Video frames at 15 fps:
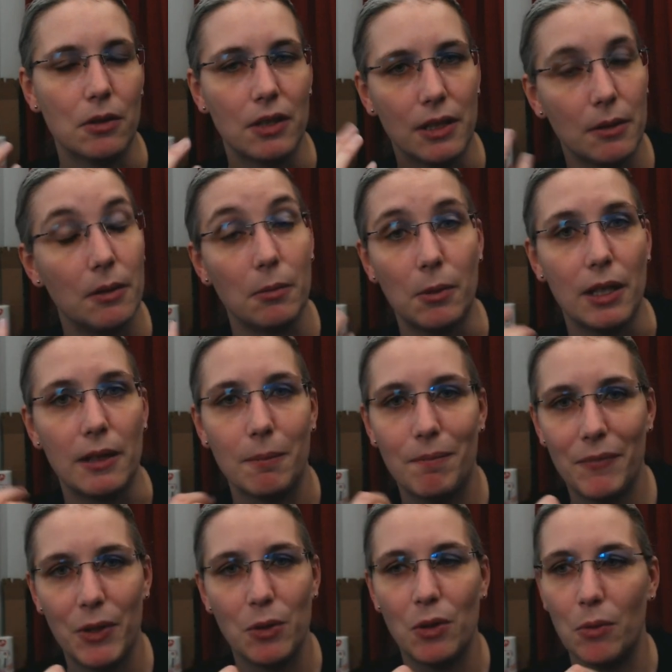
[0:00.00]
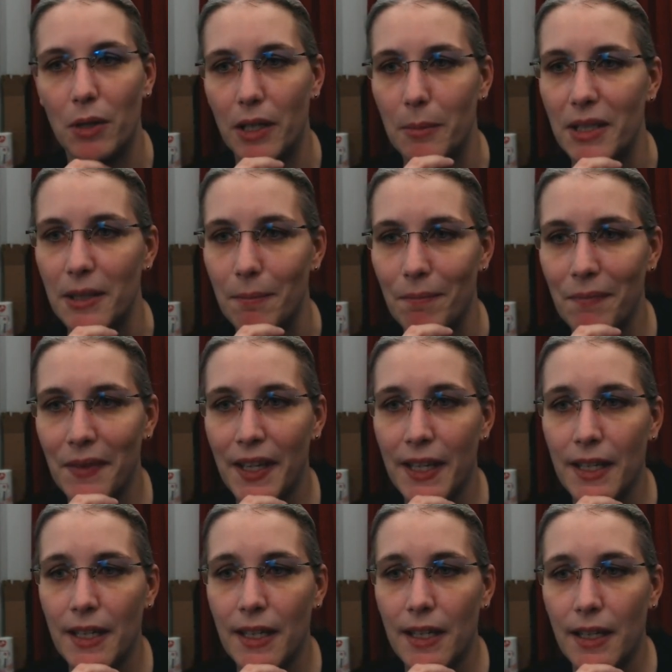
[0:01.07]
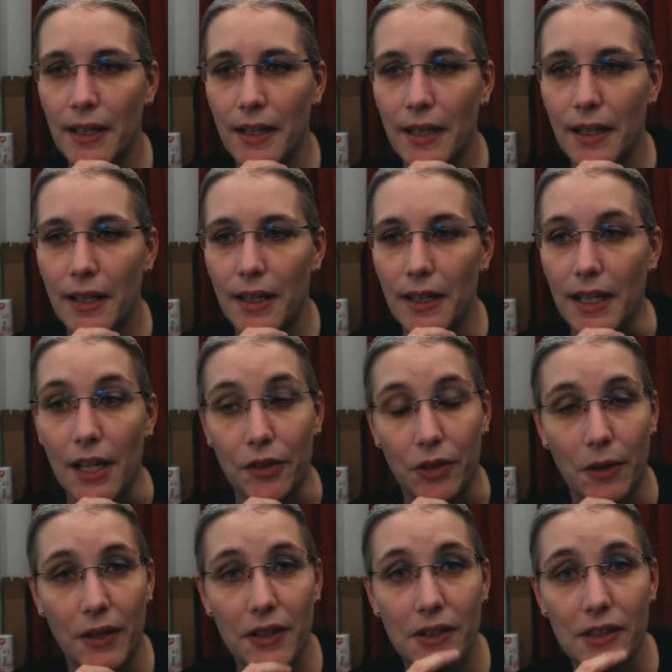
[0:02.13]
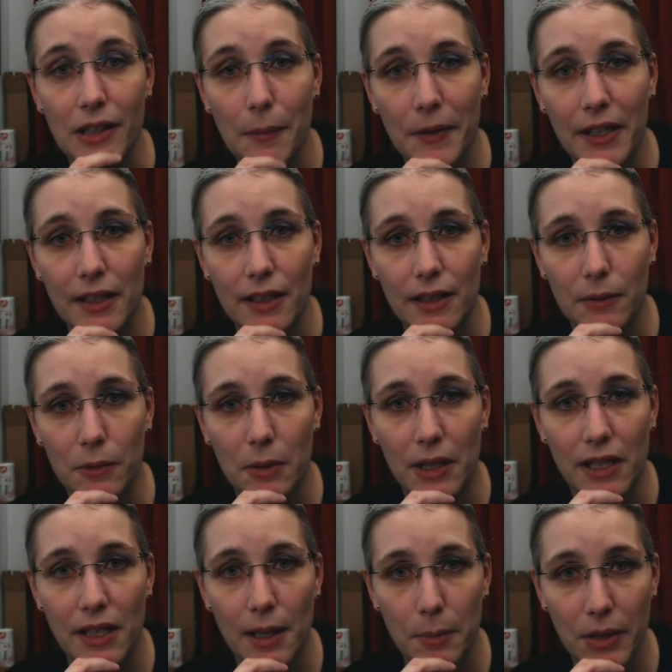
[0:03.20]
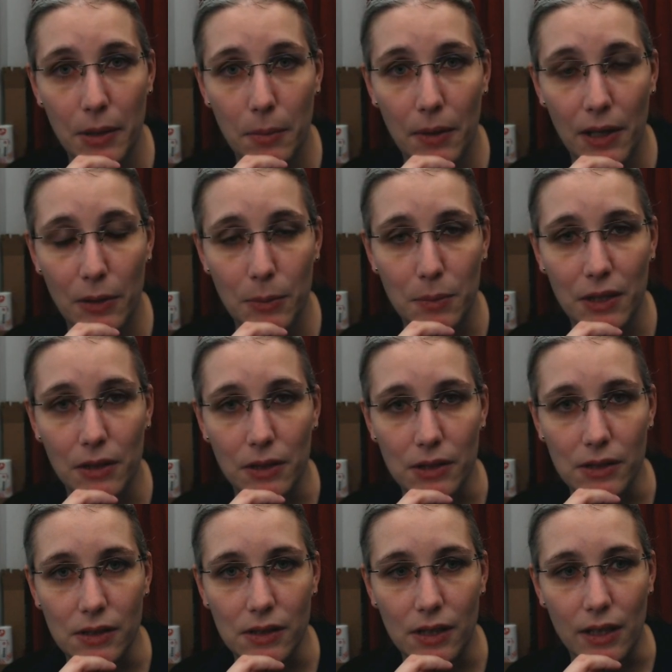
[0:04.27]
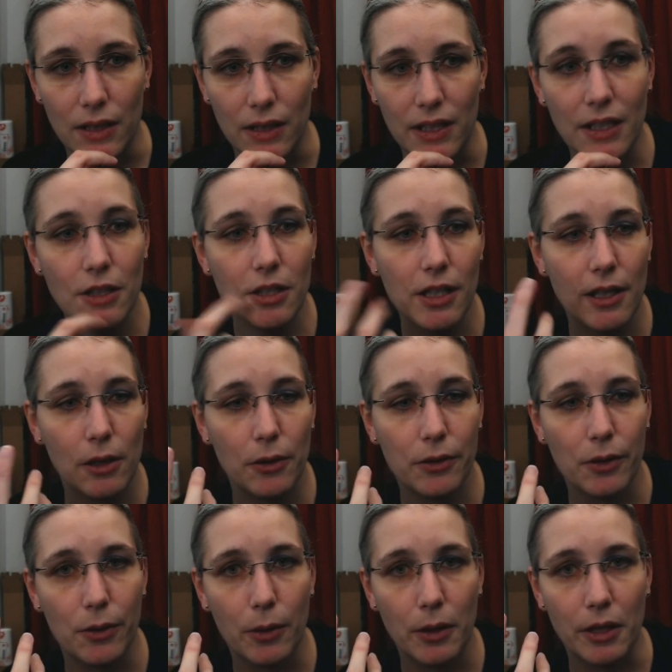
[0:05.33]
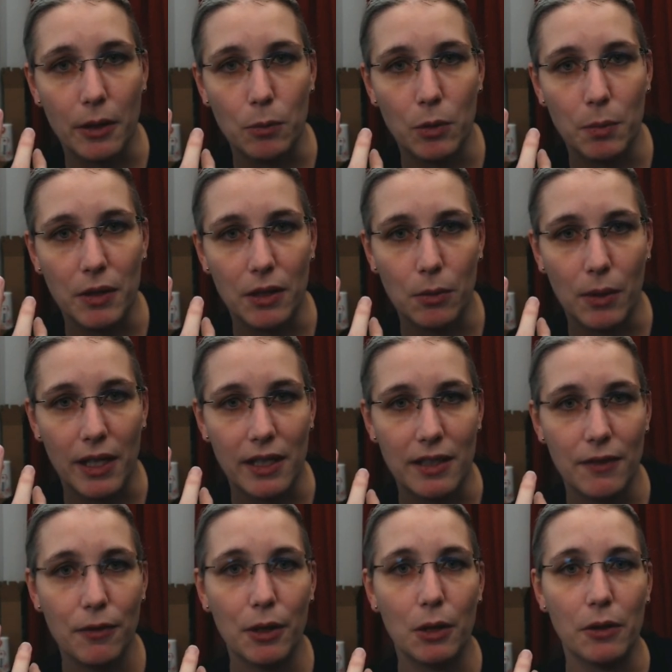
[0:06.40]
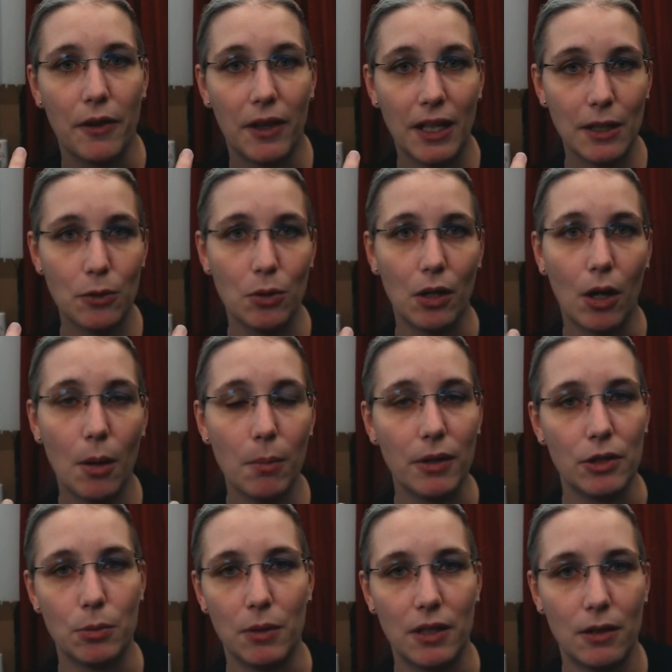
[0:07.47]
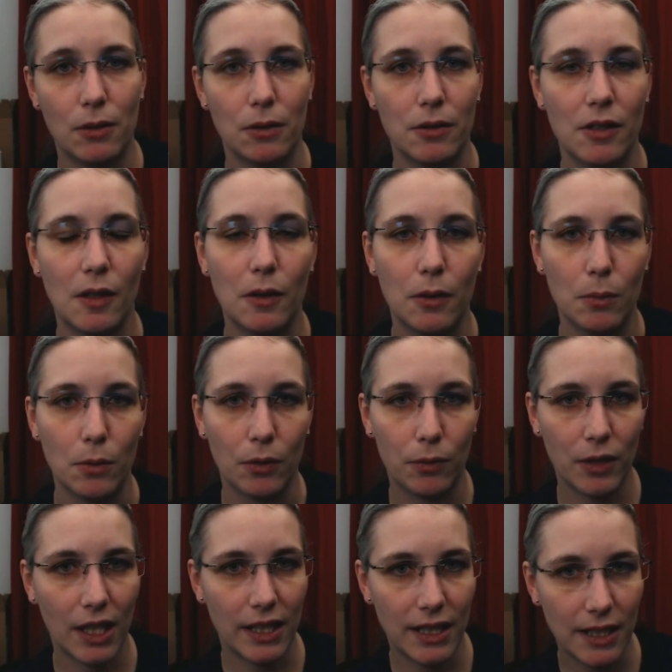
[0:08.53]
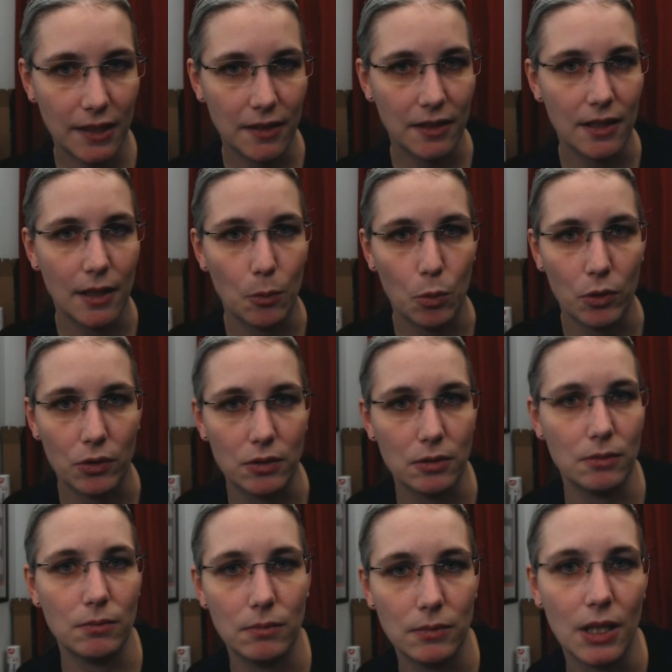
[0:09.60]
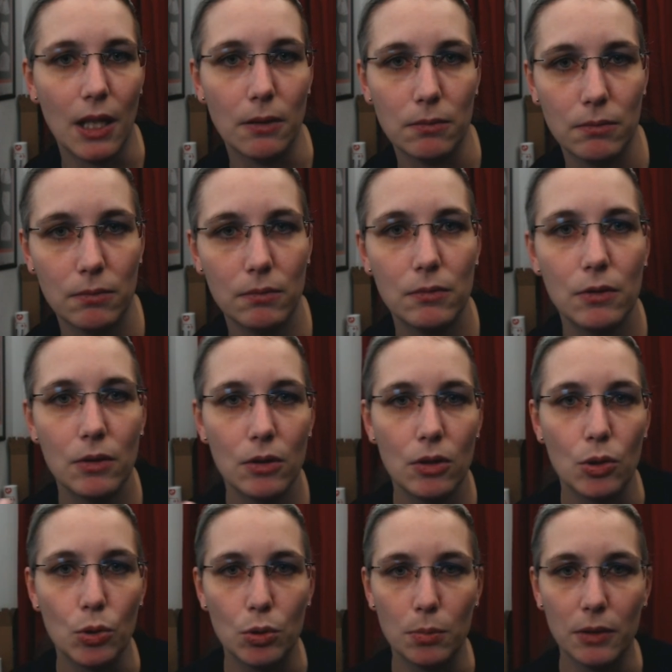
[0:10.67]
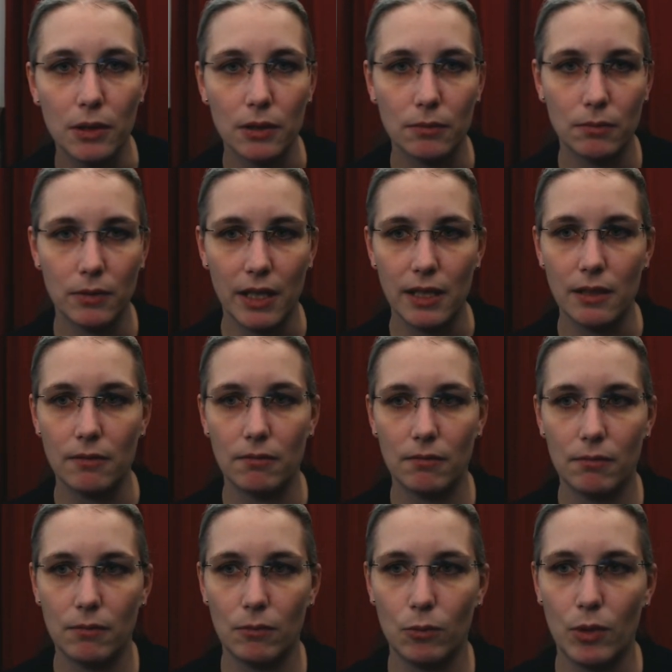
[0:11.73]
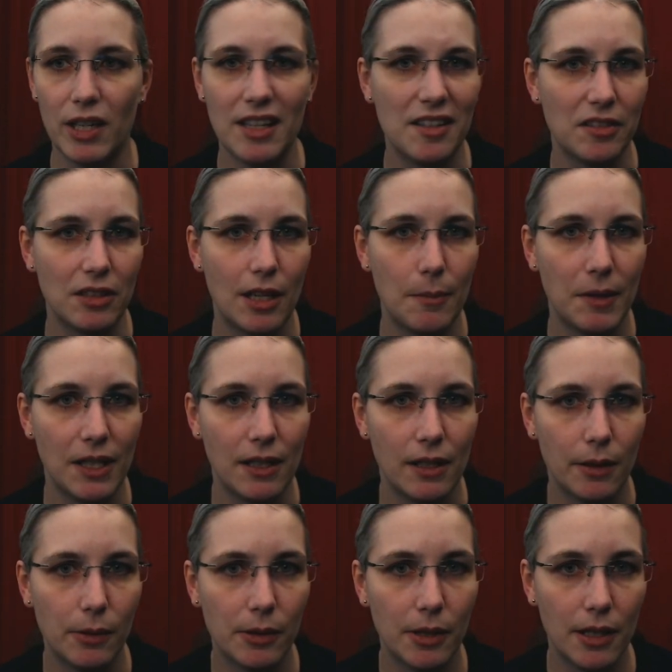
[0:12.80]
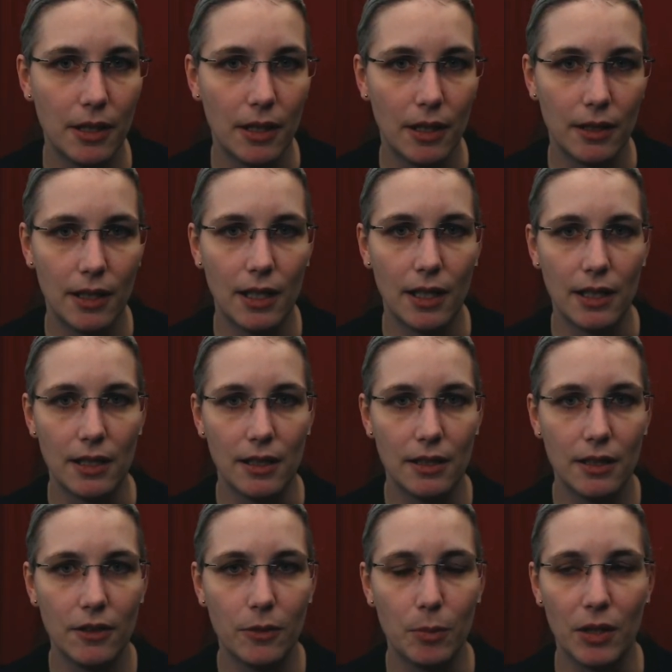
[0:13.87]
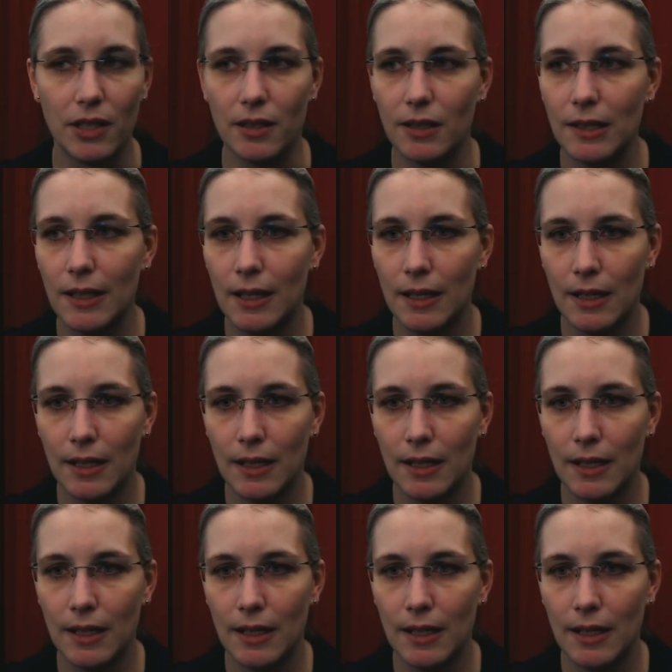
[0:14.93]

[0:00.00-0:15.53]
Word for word: URL. Uh, oh, well, you know what I mean yeah, so this is something that I'm quite happy about because uh, initially I also thought it would be a quite difficult thing to accomplish, but it turns out it was fairly easy and was yeah doable in way less time than I, eh, than I anticipated.